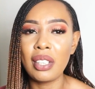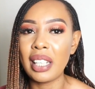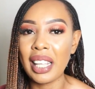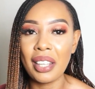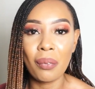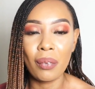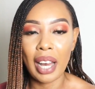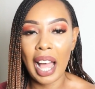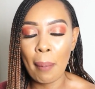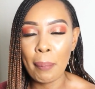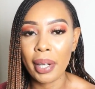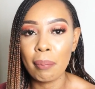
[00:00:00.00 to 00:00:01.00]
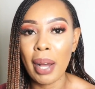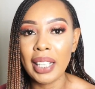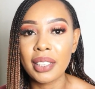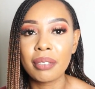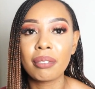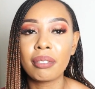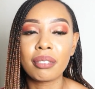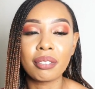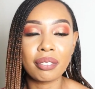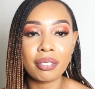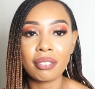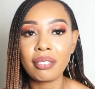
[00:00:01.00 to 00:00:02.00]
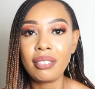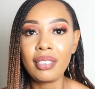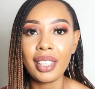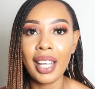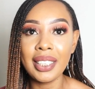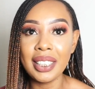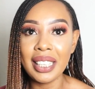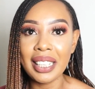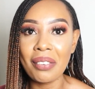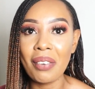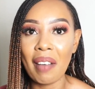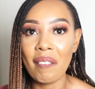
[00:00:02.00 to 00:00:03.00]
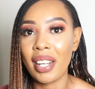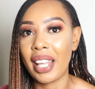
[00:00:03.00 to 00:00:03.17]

nothing will happen, but as in nothing will happen,